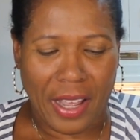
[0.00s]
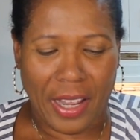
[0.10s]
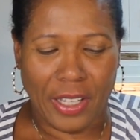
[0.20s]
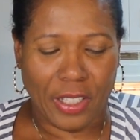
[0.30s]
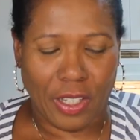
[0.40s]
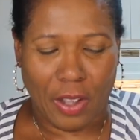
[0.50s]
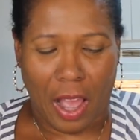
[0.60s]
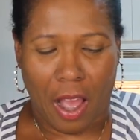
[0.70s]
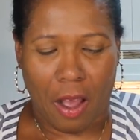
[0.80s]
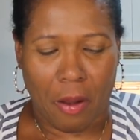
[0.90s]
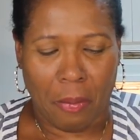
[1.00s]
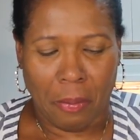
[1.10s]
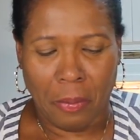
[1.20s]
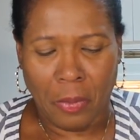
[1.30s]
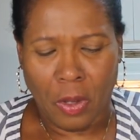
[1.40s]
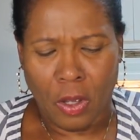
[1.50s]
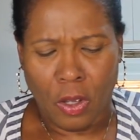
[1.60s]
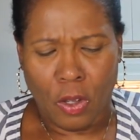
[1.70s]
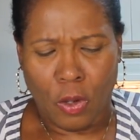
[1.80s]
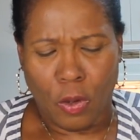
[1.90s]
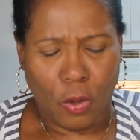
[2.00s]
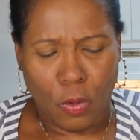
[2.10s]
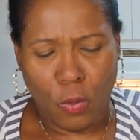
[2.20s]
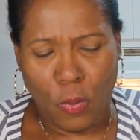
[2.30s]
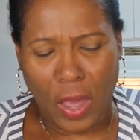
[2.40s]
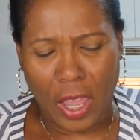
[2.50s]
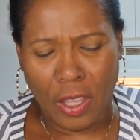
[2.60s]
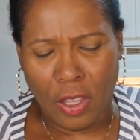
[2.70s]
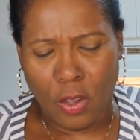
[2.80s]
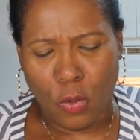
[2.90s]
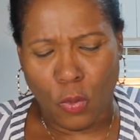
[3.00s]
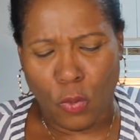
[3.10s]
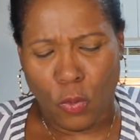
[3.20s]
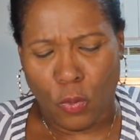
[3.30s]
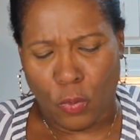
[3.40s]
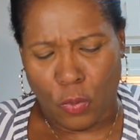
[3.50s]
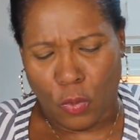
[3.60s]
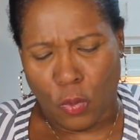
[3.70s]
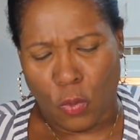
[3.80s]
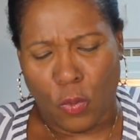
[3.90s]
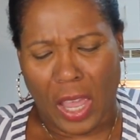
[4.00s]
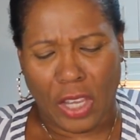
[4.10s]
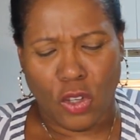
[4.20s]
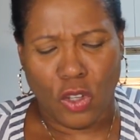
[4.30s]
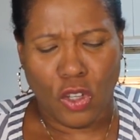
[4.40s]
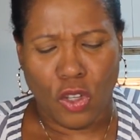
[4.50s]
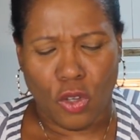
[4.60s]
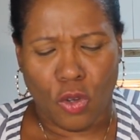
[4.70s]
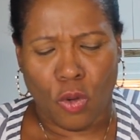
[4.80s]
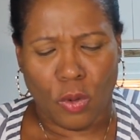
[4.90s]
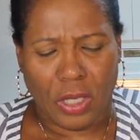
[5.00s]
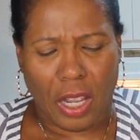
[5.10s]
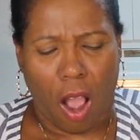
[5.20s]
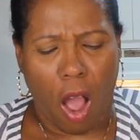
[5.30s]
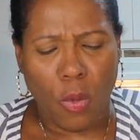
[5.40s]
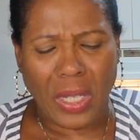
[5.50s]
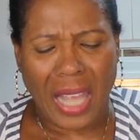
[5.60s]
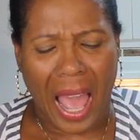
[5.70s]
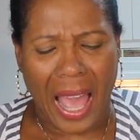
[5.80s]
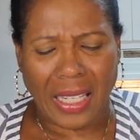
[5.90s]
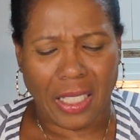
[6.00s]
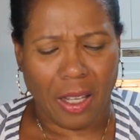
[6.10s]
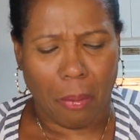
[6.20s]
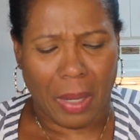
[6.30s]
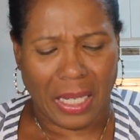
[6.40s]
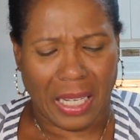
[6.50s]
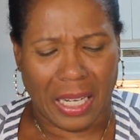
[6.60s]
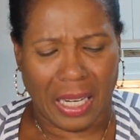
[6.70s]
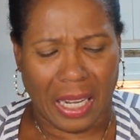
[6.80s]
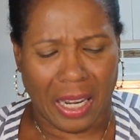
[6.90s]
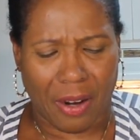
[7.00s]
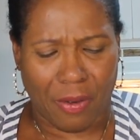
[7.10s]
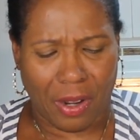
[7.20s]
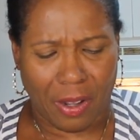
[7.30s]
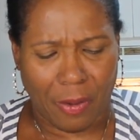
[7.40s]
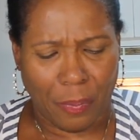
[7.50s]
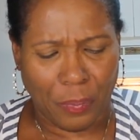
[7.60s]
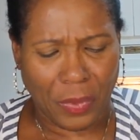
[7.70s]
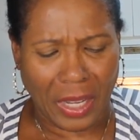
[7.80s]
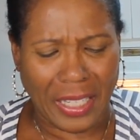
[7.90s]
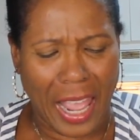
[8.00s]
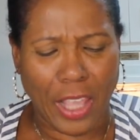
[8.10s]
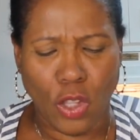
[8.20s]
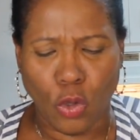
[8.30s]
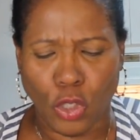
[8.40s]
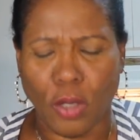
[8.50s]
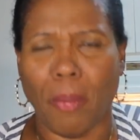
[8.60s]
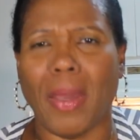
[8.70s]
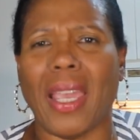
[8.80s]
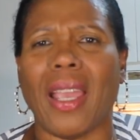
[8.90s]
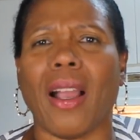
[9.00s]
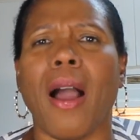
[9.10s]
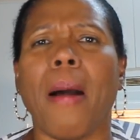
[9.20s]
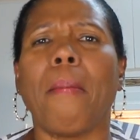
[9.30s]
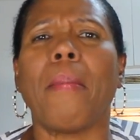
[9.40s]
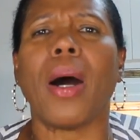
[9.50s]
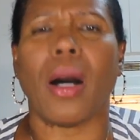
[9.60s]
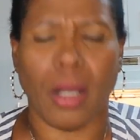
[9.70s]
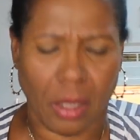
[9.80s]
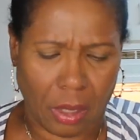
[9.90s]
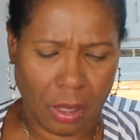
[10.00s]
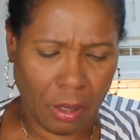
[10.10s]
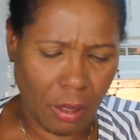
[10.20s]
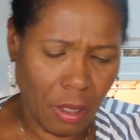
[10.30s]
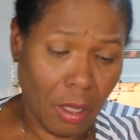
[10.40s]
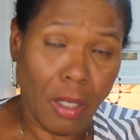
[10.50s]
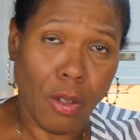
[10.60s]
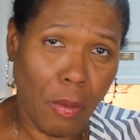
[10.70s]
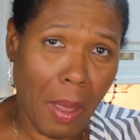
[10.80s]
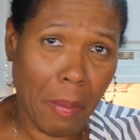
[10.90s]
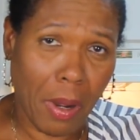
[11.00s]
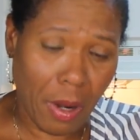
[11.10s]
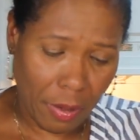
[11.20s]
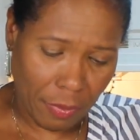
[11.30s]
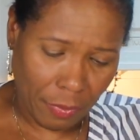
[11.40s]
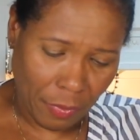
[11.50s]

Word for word: guys, um, when when you they always had somebody in the area that used to make mugs. Remember,